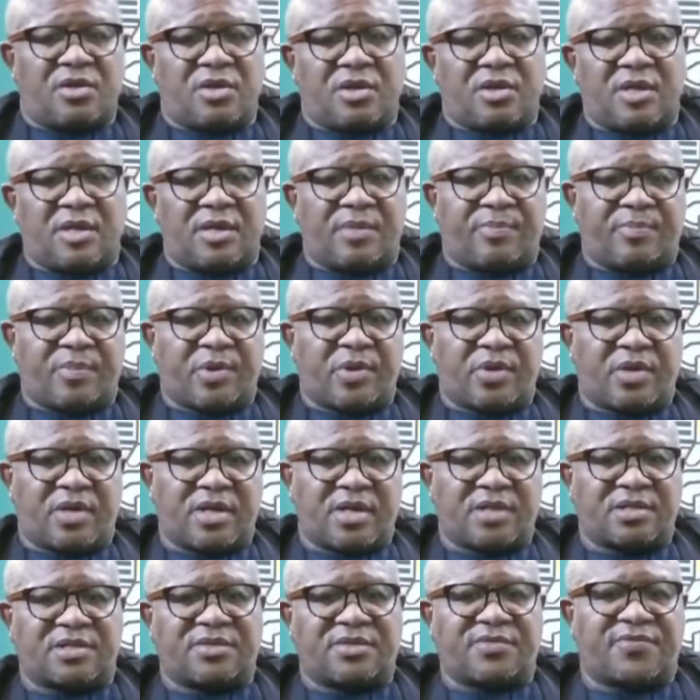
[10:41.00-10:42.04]

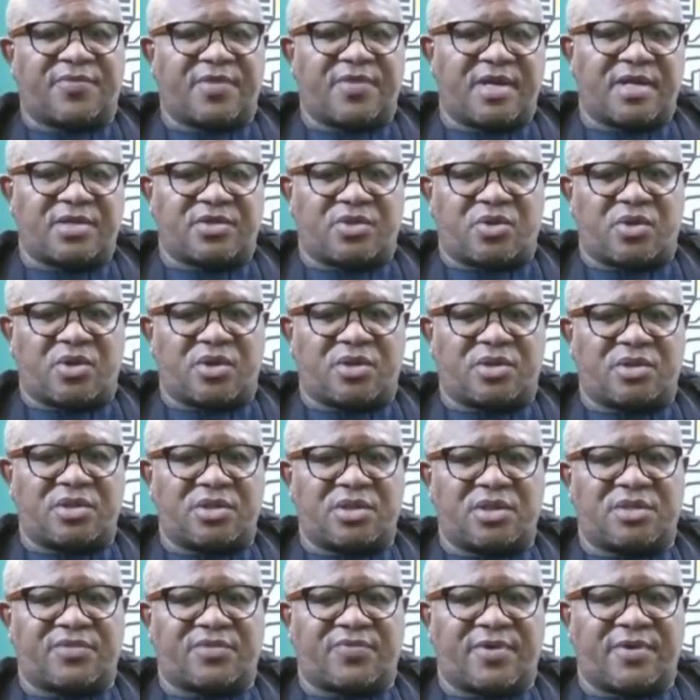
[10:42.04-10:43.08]
progressive has got its
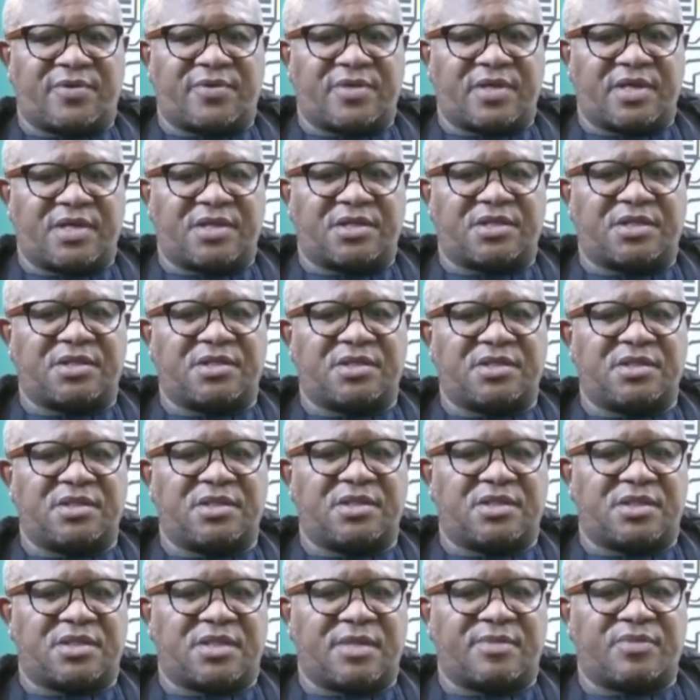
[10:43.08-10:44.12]
foundation in
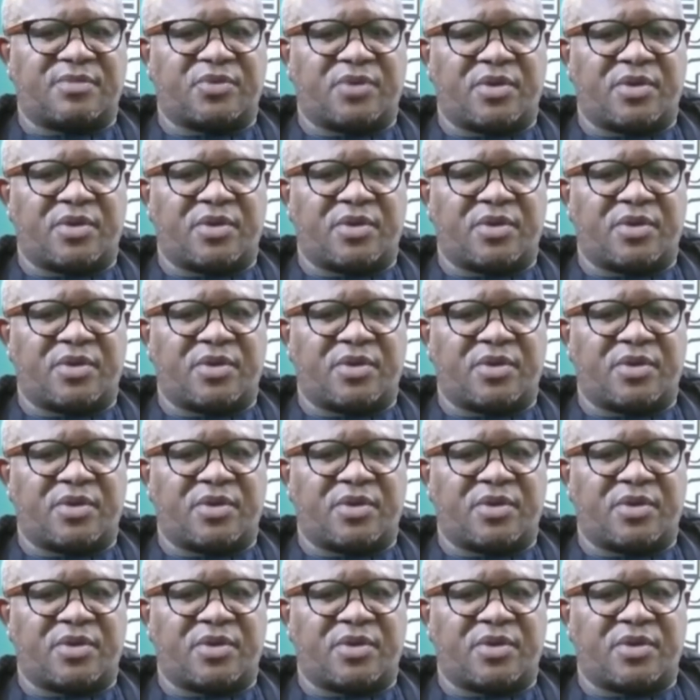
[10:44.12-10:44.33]
terms of